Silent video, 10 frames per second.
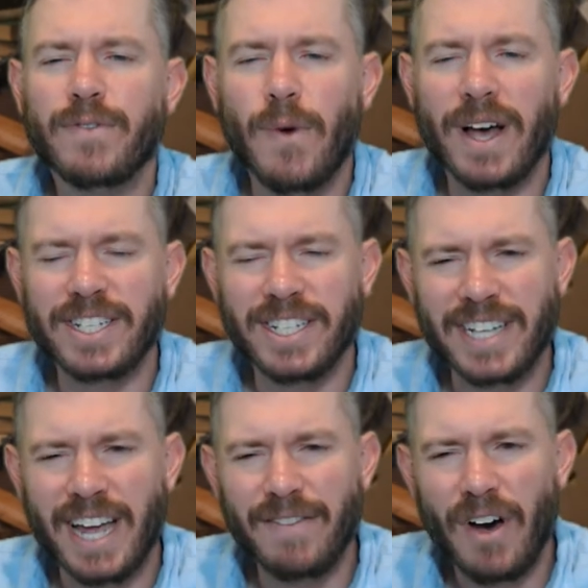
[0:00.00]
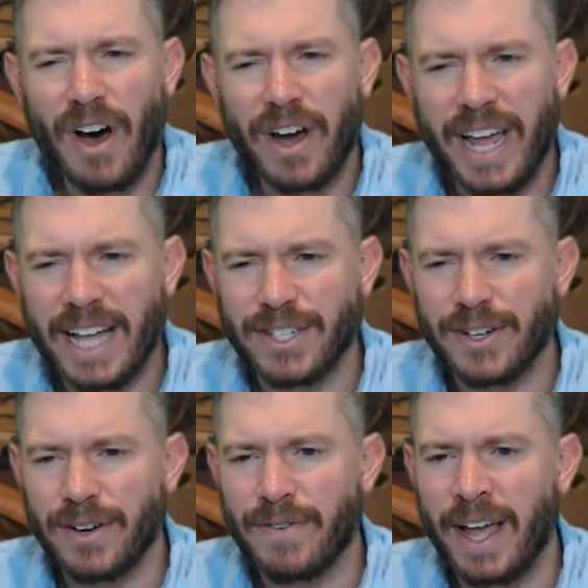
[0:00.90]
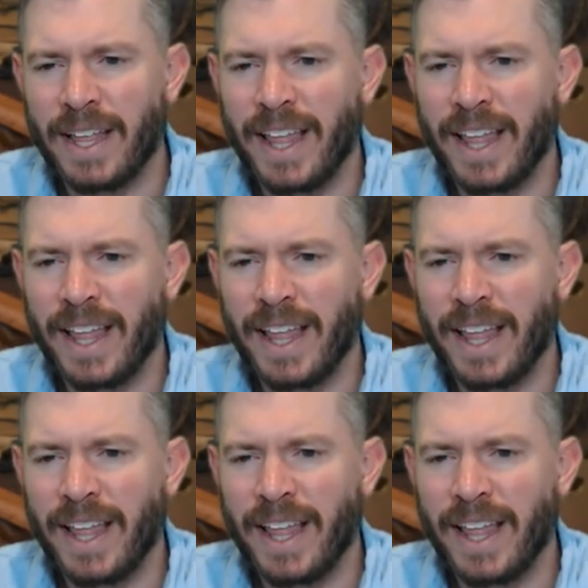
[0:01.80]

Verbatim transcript: questions kind of unanswered, right?